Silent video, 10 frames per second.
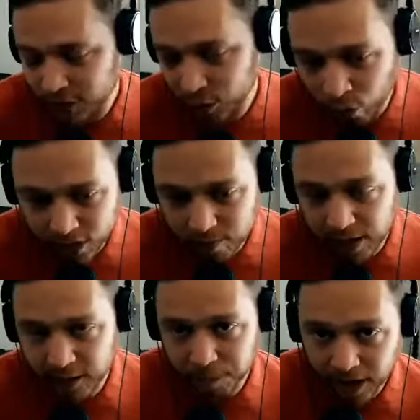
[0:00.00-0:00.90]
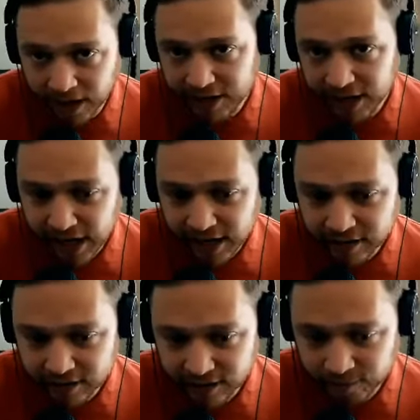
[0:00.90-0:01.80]
20 minute
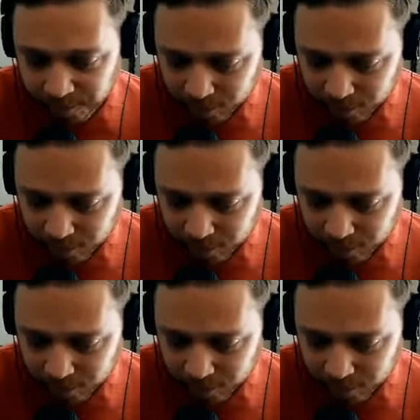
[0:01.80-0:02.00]
podcast